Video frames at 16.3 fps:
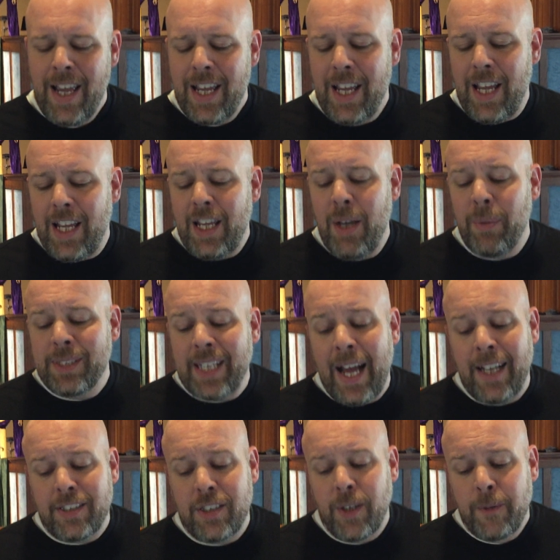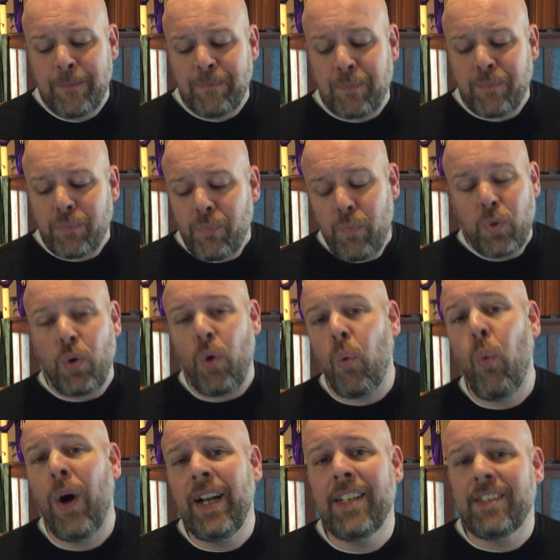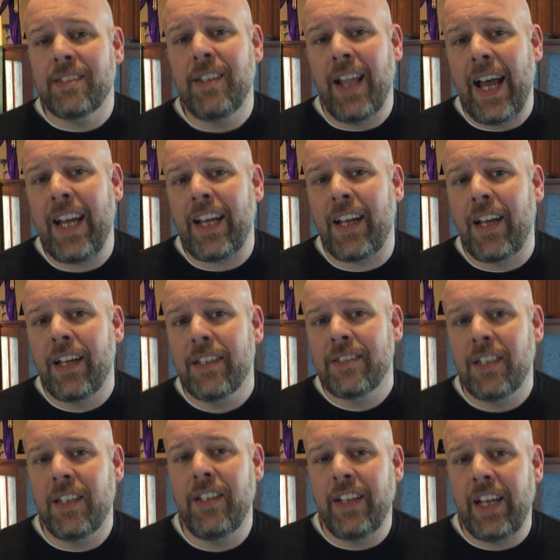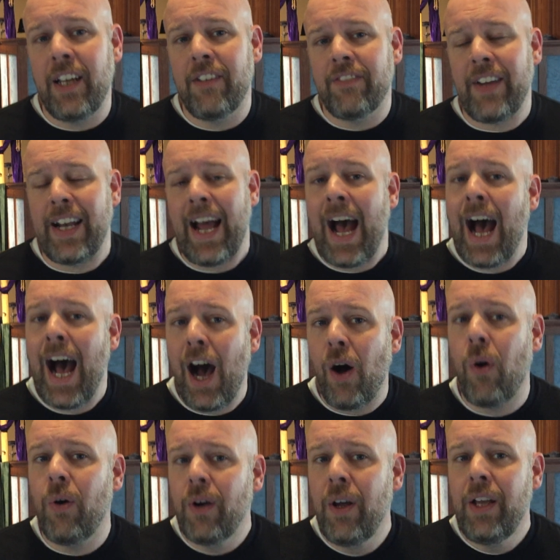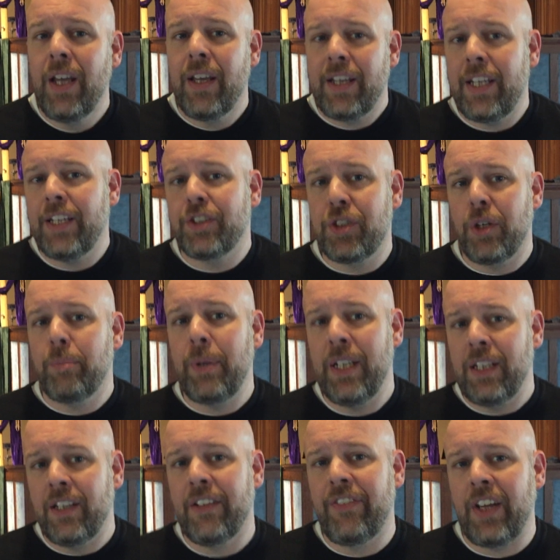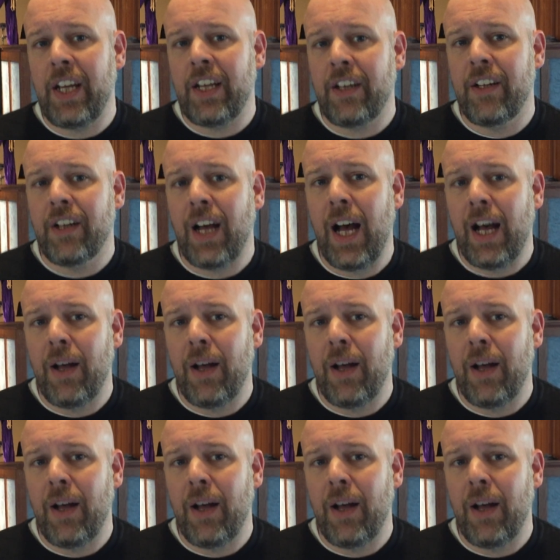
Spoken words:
He was asked what it's like to live and how he should be living,